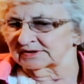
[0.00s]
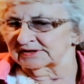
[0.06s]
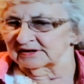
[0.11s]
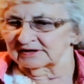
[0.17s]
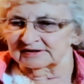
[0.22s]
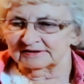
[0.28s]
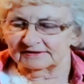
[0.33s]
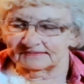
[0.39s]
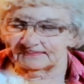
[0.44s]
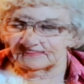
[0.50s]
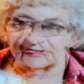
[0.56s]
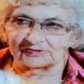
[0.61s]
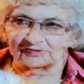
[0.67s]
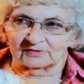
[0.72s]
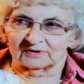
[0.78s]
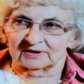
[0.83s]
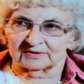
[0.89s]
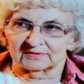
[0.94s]
worked there,
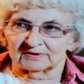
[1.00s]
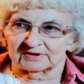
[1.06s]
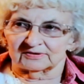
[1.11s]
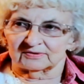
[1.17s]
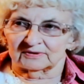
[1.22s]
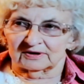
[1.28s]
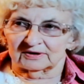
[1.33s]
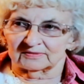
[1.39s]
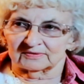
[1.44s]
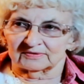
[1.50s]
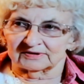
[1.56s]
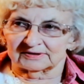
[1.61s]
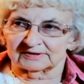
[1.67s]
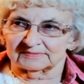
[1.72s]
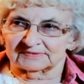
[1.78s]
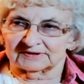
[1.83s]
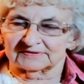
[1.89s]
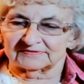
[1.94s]
so I wouldn't go out
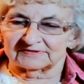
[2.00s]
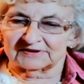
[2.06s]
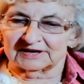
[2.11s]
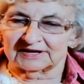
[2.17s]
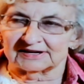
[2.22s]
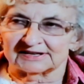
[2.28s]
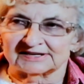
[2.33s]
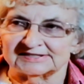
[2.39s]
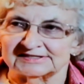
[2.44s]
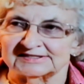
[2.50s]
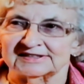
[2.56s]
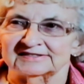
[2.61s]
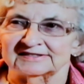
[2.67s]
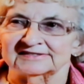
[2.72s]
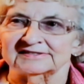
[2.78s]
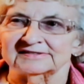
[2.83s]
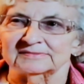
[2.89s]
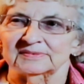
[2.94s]
with him. And finally, he
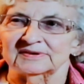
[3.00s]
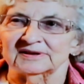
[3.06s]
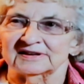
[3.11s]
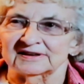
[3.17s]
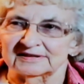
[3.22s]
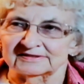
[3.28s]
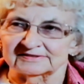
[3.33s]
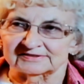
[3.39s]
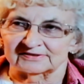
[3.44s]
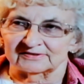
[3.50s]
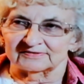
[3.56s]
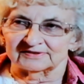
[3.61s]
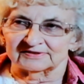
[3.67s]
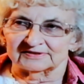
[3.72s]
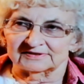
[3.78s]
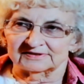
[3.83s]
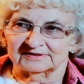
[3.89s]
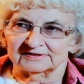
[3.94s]
sent somebody else
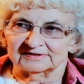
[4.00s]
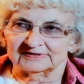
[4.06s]
over,